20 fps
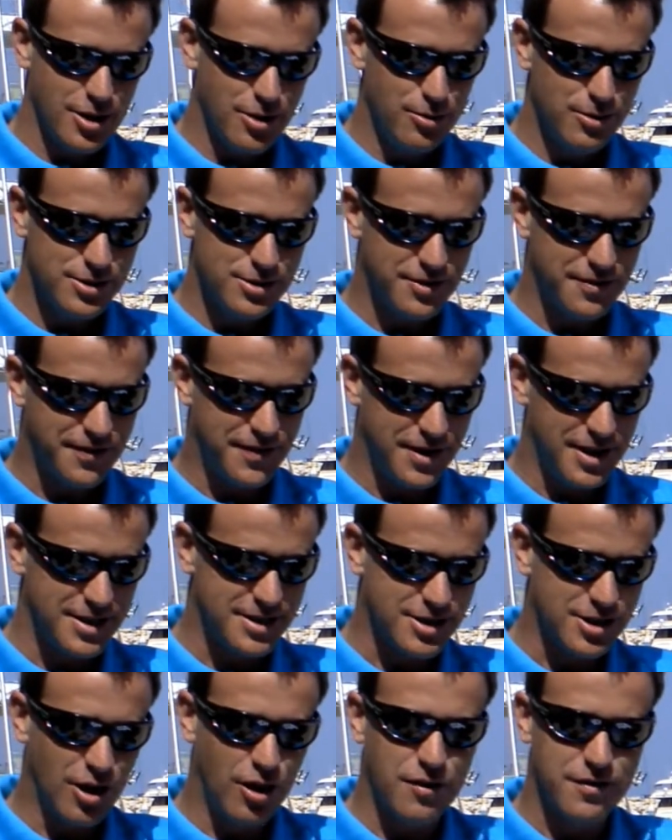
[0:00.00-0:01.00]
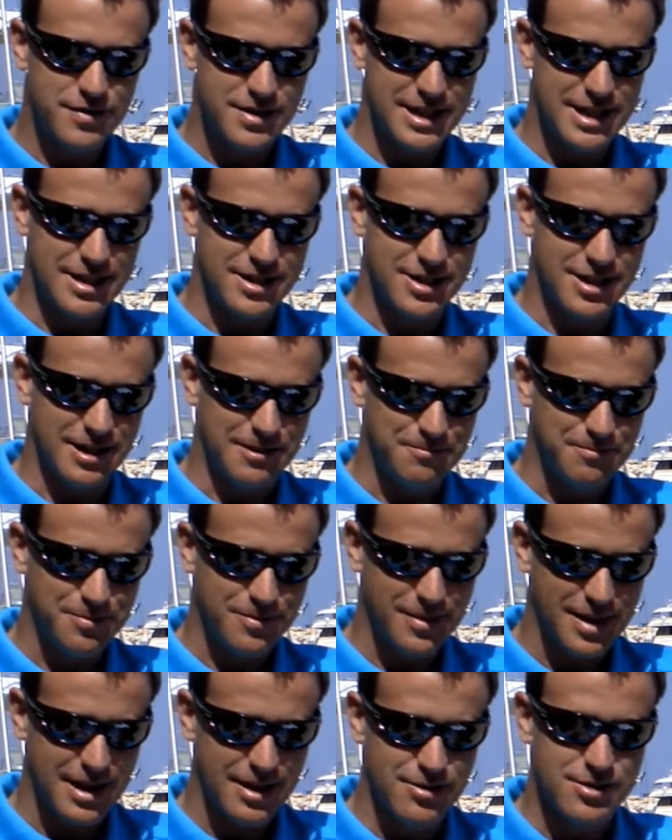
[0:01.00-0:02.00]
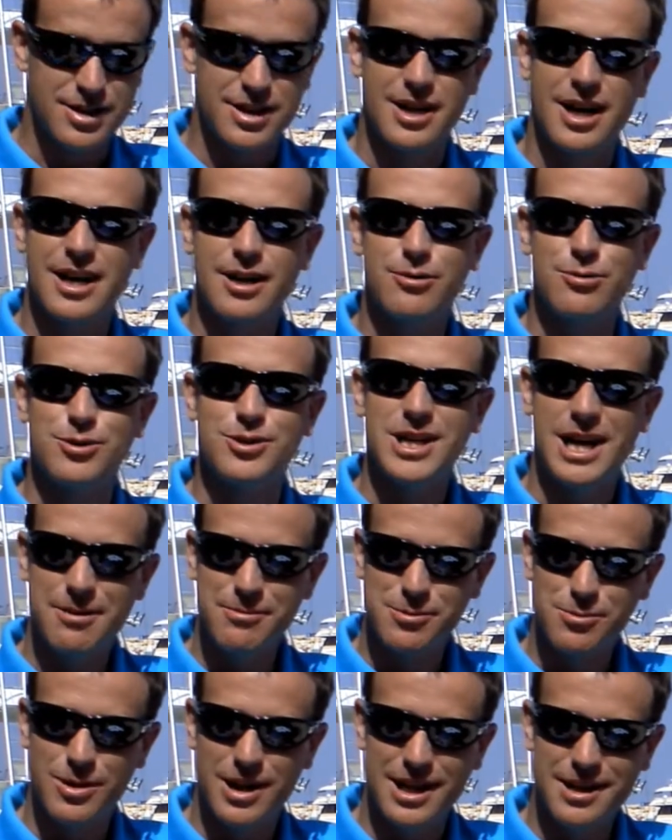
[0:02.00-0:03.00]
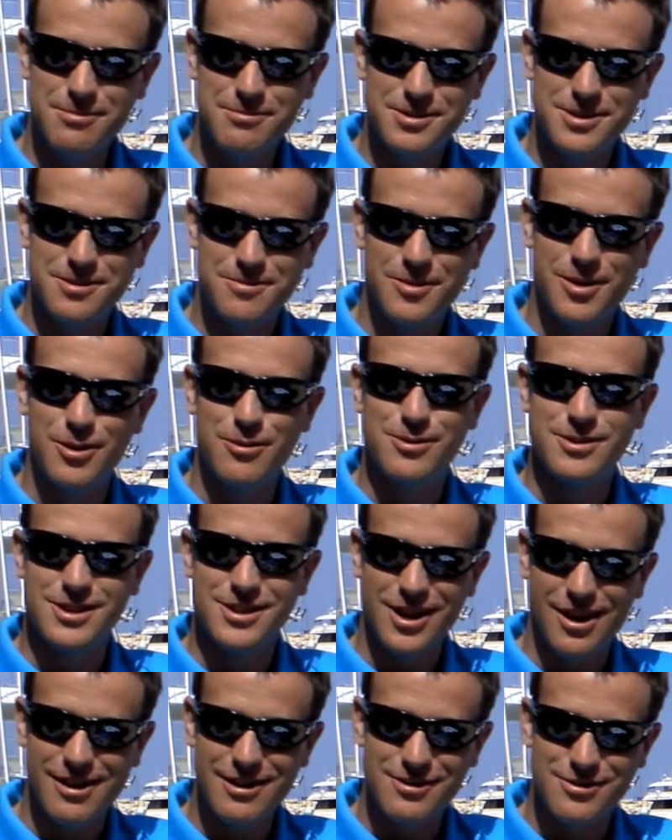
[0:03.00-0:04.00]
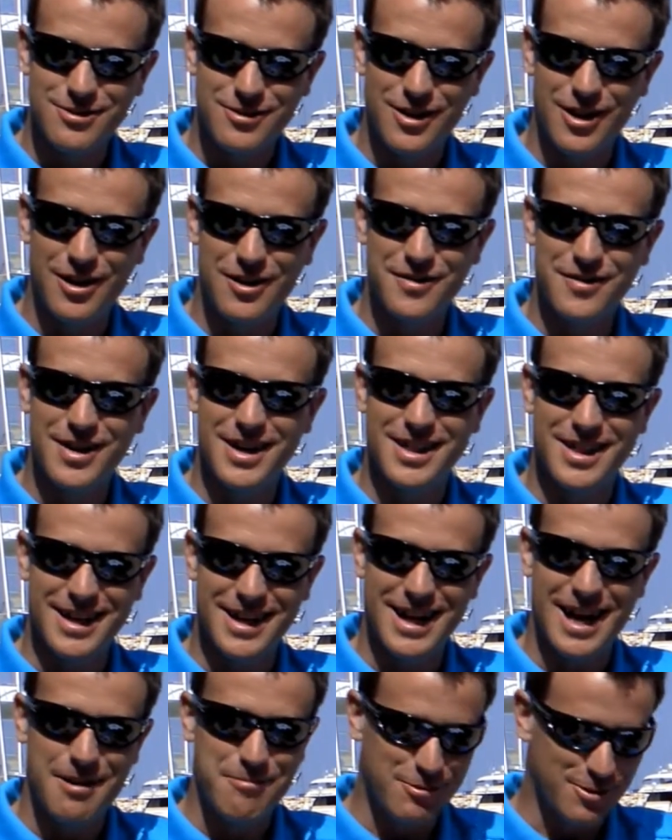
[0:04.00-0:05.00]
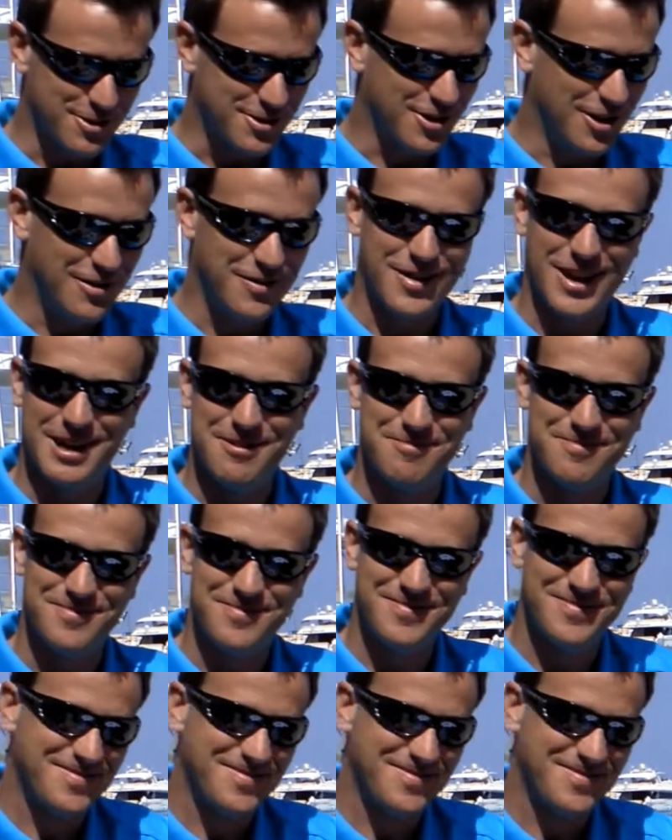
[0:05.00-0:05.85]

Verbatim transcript: Who was your first golf teacher? It was a guy called James Williams, who was a director of golf at the Emirates Golf Club.